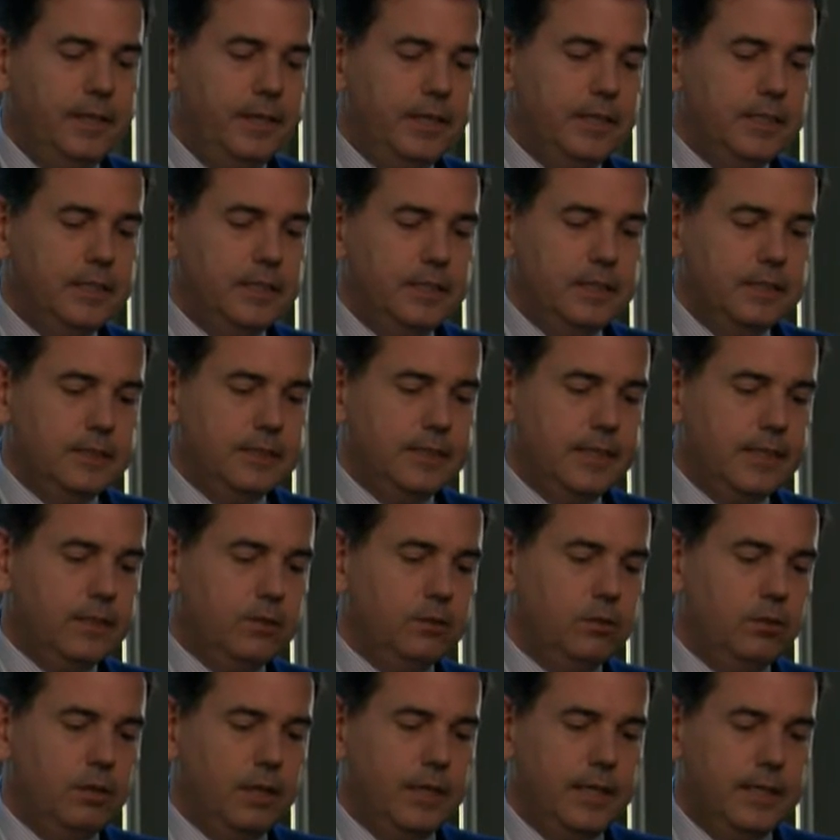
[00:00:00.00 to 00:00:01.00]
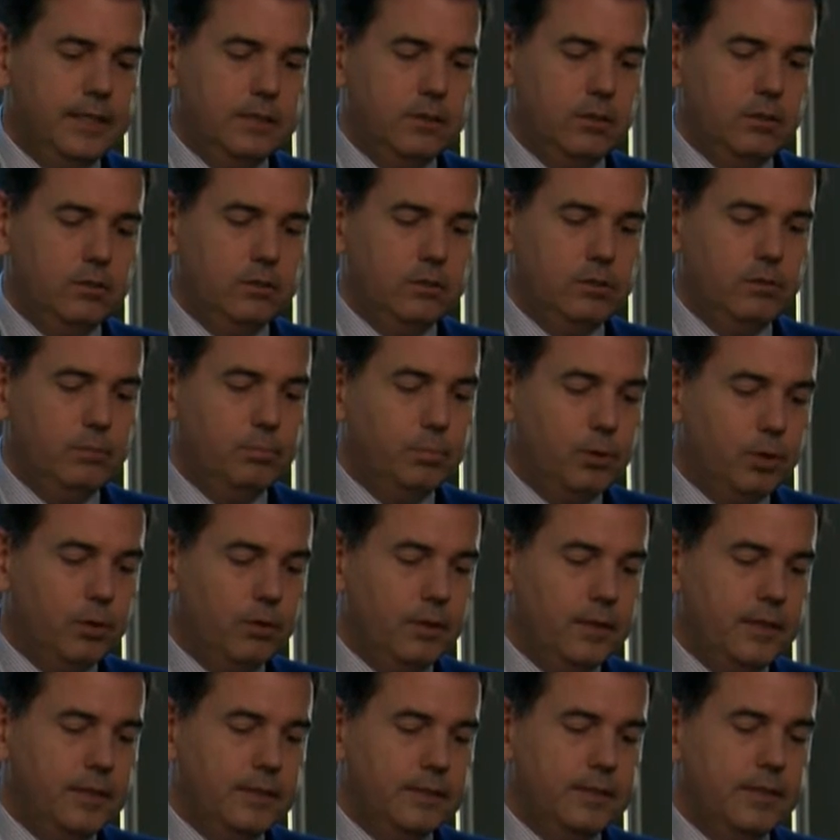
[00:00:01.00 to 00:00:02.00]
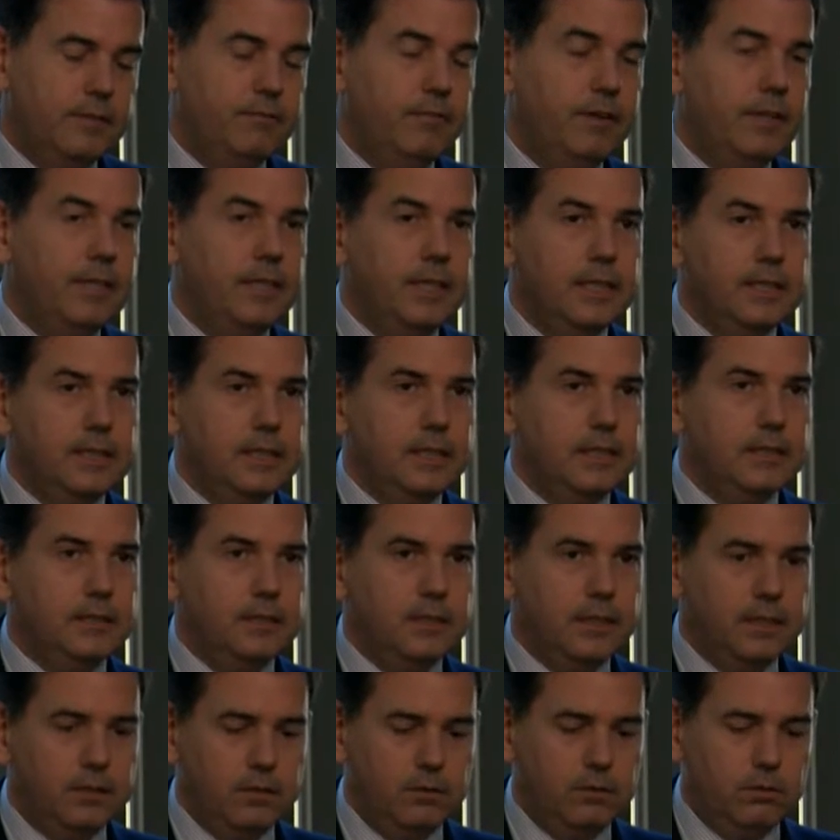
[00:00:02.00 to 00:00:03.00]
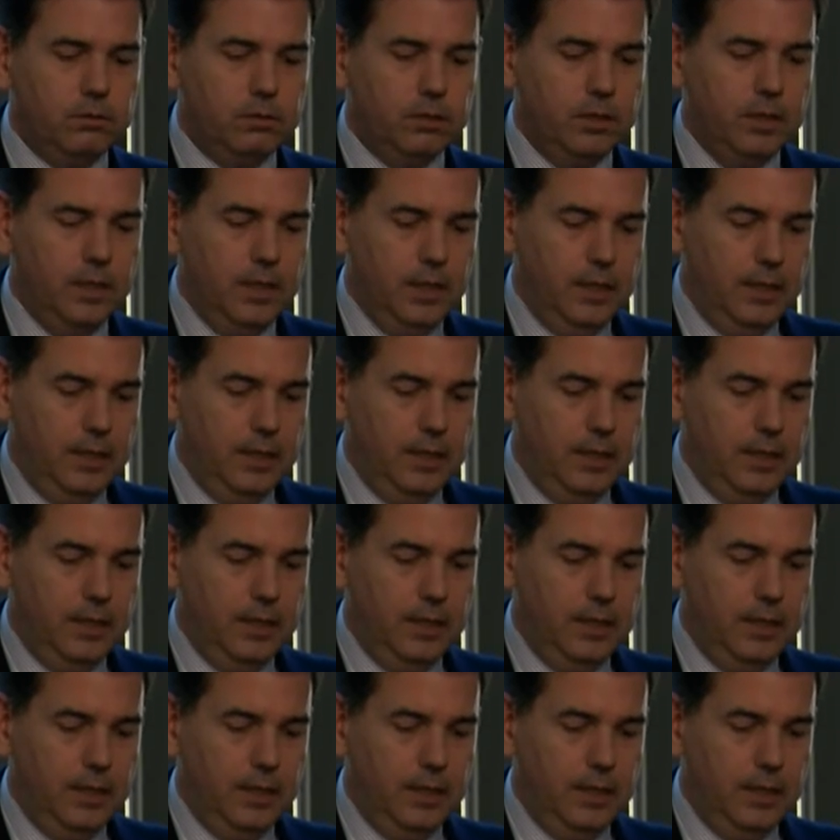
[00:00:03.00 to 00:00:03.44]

energy sector has also problems, the financial sector.